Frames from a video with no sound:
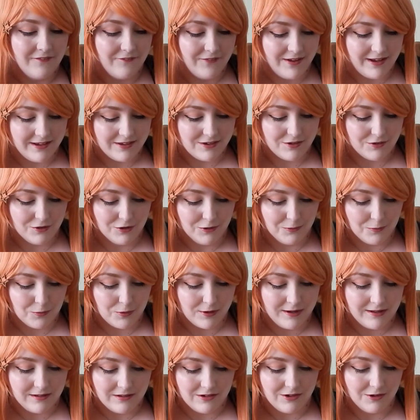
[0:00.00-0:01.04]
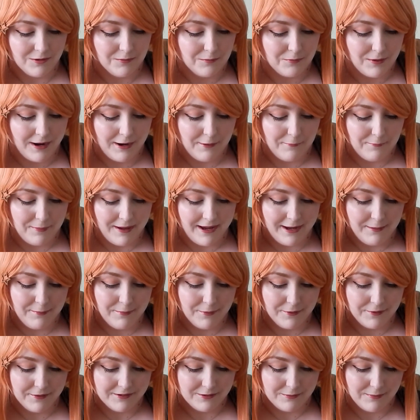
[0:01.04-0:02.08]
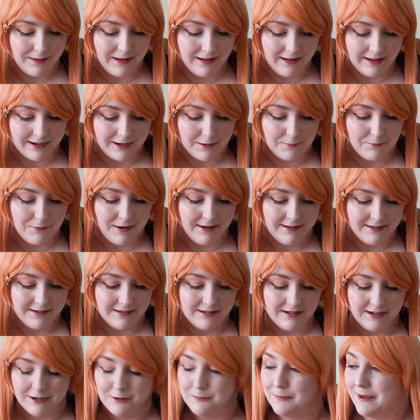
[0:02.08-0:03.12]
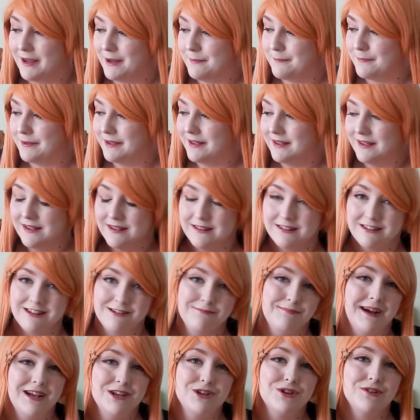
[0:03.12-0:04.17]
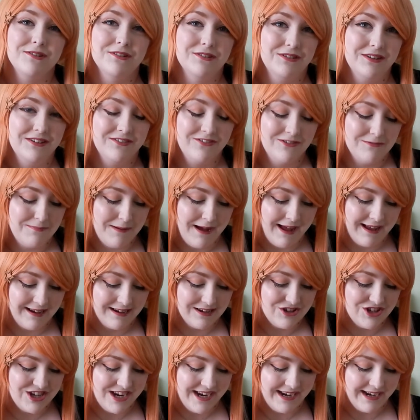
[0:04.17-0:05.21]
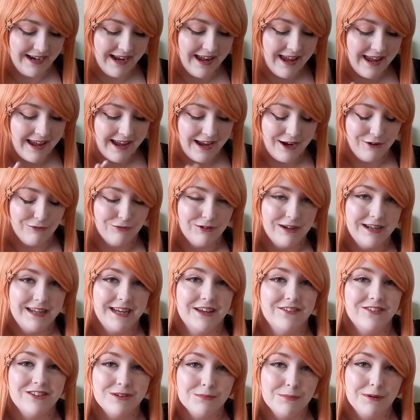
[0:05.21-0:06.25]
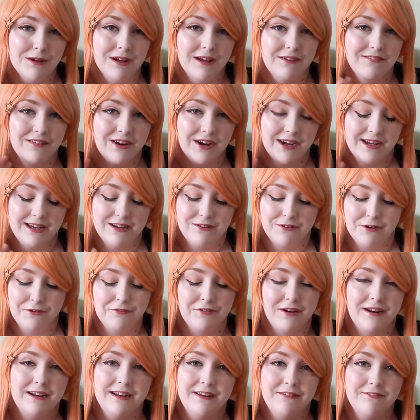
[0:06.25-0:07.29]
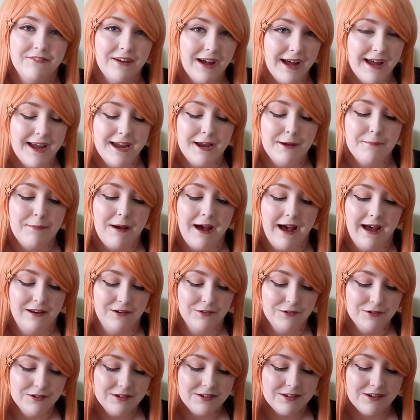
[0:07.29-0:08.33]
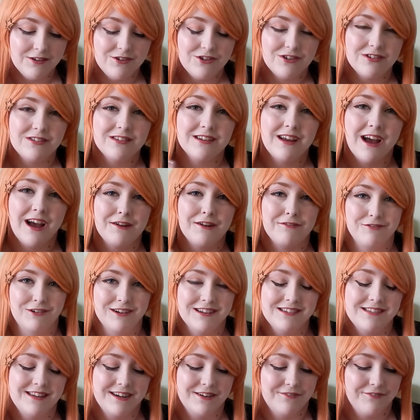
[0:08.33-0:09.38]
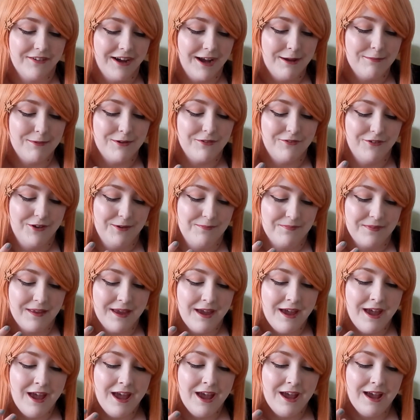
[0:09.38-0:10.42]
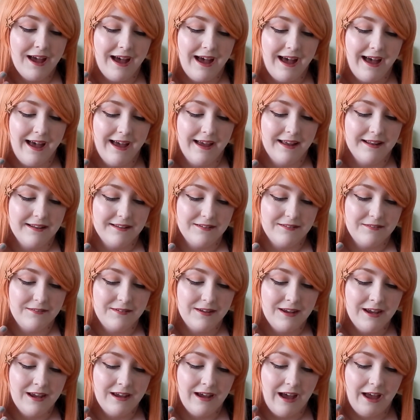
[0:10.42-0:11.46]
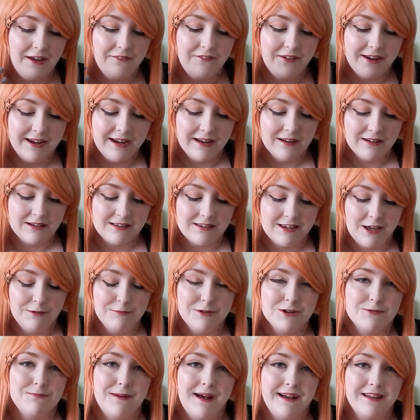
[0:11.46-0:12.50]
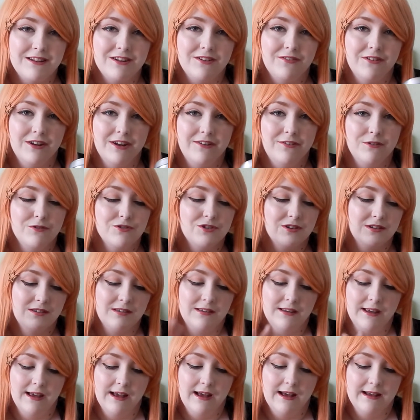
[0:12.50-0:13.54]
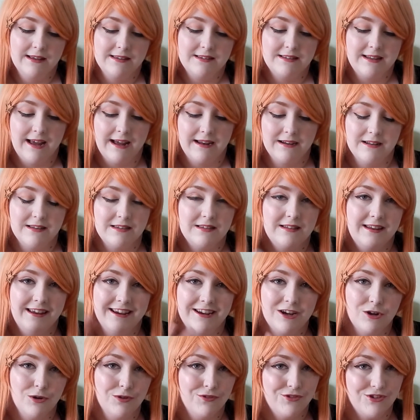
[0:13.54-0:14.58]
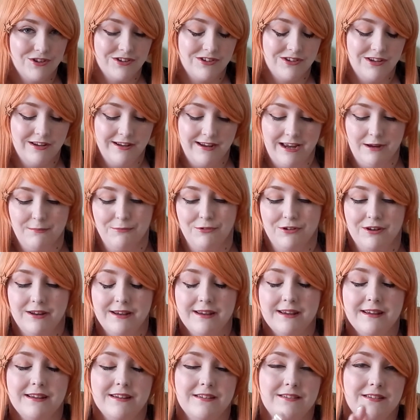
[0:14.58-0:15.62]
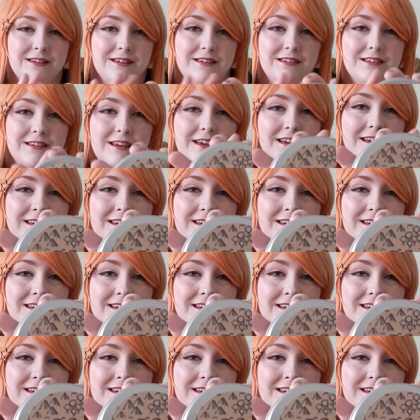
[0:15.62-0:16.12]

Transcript: these are all printed on brown paper as well, like a brown sticker paper, to match all of the packaging. It really gives them a very eco-friendly vibe and also just a of rustic vibe to them. And I think it looks so much better than if it was just a standard sticker with just a name on it. It just